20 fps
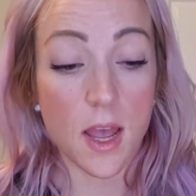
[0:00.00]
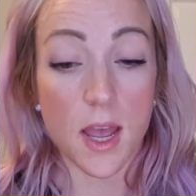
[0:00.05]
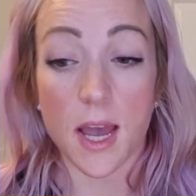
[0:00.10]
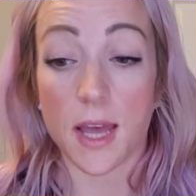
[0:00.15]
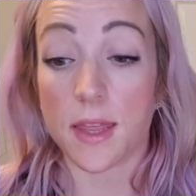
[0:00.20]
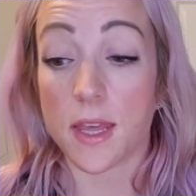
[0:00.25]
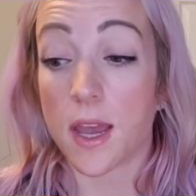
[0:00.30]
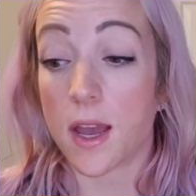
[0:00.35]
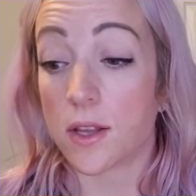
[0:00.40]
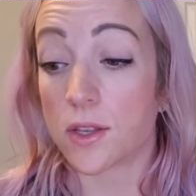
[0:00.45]

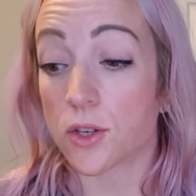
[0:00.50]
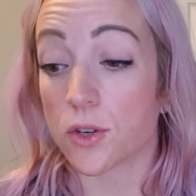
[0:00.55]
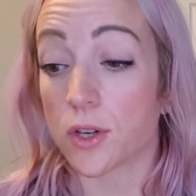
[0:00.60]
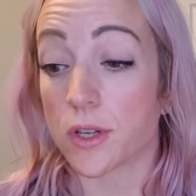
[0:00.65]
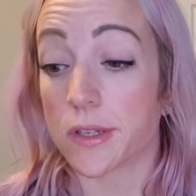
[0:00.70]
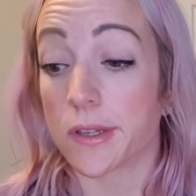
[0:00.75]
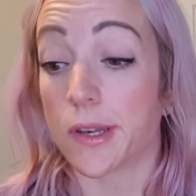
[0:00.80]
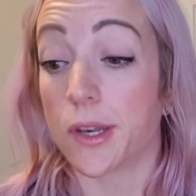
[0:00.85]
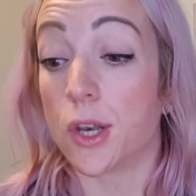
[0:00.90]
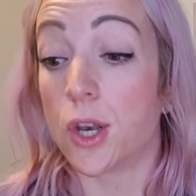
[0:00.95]
And the answer
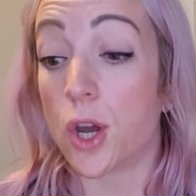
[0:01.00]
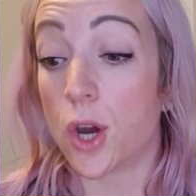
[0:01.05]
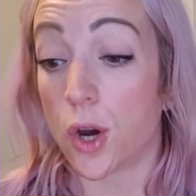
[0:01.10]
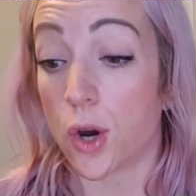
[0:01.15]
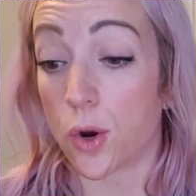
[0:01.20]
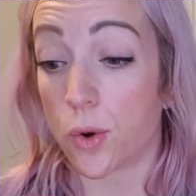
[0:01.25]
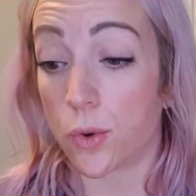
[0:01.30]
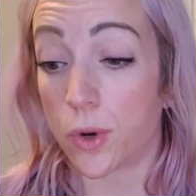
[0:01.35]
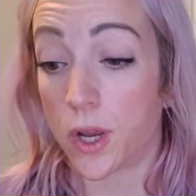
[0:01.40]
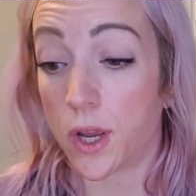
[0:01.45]
is
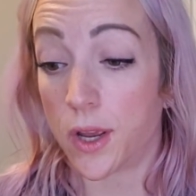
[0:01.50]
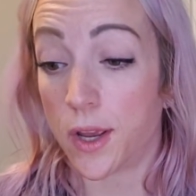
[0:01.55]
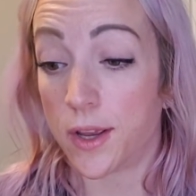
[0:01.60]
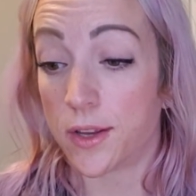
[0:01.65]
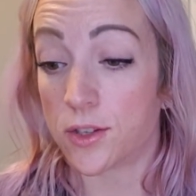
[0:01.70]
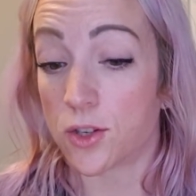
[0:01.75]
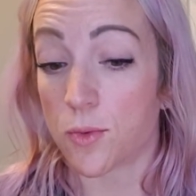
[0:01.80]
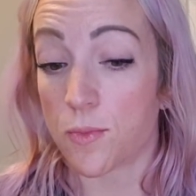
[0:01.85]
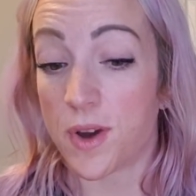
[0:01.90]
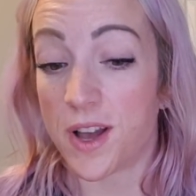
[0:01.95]
no.
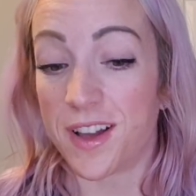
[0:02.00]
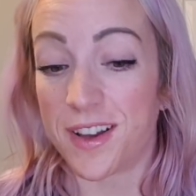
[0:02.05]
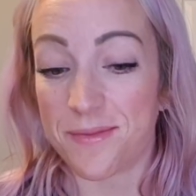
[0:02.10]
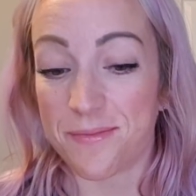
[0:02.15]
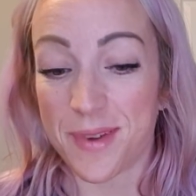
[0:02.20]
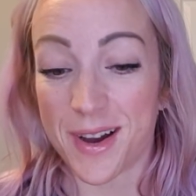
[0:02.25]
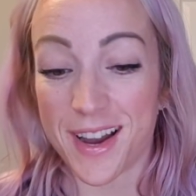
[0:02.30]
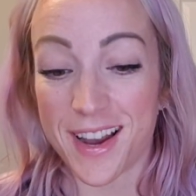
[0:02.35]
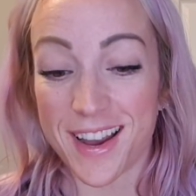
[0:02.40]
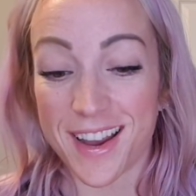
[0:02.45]
So
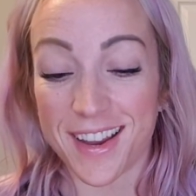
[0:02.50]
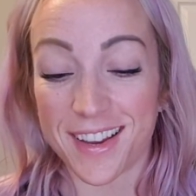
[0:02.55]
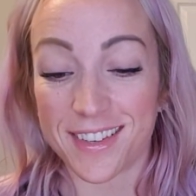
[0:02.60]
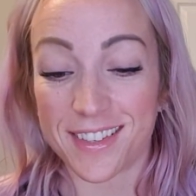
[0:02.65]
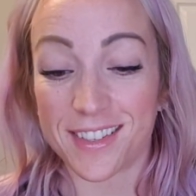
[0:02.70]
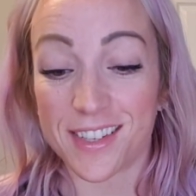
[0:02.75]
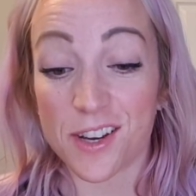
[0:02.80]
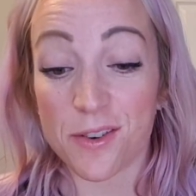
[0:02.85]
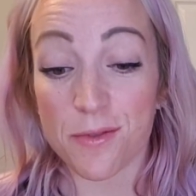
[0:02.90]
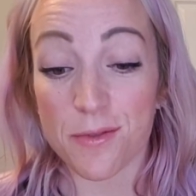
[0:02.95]
my
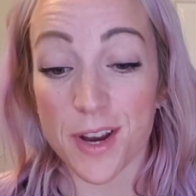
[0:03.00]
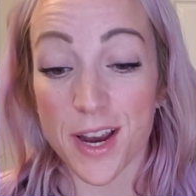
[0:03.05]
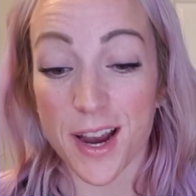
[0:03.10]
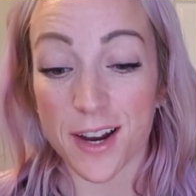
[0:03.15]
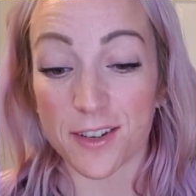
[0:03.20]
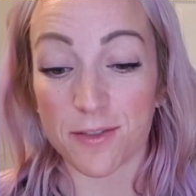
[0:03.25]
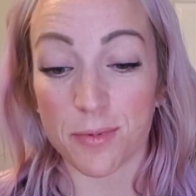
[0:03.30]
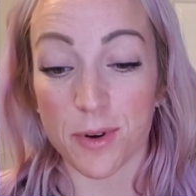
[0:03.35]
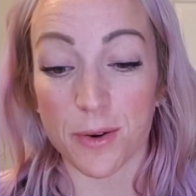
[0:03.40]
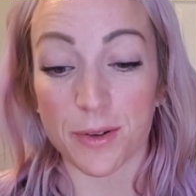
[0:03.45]

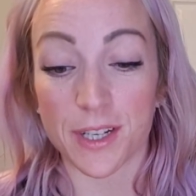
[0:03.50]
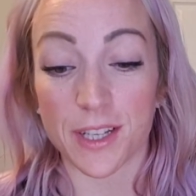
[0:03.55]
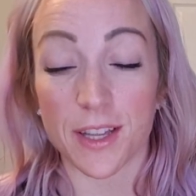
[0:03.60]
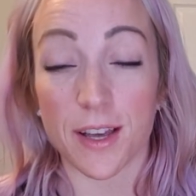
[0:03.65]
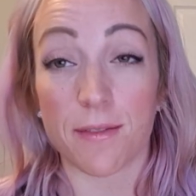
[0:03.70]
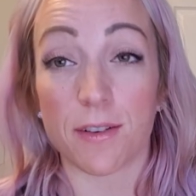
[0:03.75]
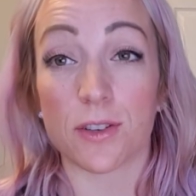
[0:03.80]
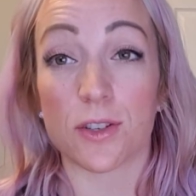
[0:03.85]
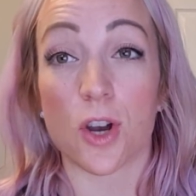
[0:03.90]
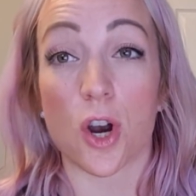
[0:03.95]
C-reactive protein
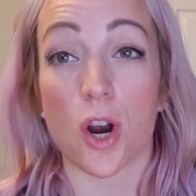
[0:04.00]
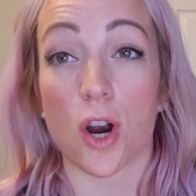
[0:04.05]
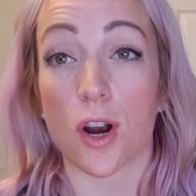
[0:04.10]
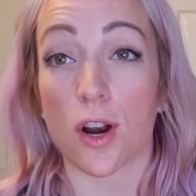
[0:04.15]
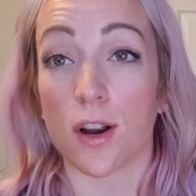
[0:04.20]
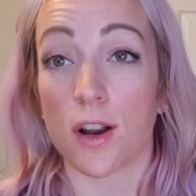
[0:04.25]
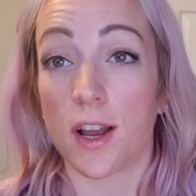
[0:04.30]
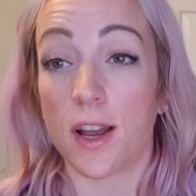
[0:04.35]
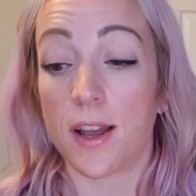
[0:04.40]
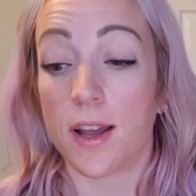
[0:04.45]
levels
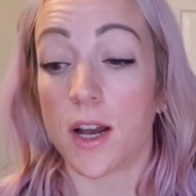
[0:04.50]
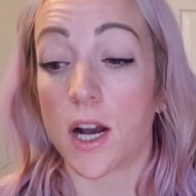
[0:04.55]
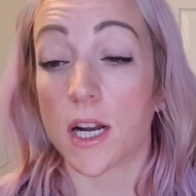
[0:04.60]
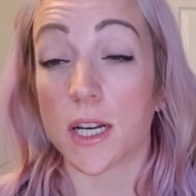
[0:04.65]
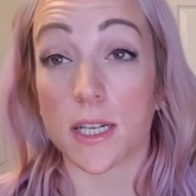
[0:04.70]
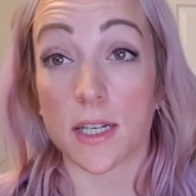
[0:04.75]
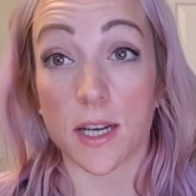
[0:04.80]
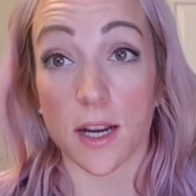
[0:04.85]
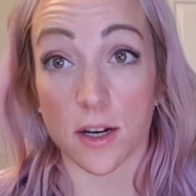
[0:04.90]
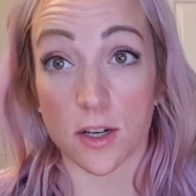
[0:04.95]
are
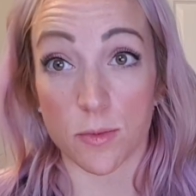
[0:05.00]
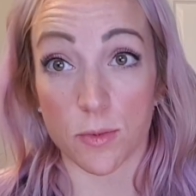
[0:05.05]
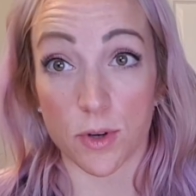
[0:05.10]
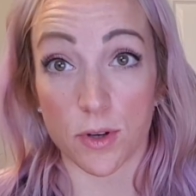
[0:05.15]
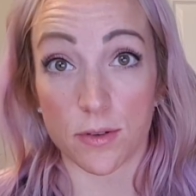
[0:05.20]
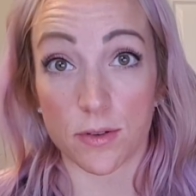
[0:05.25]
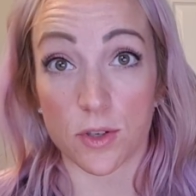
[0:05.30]
undetectable.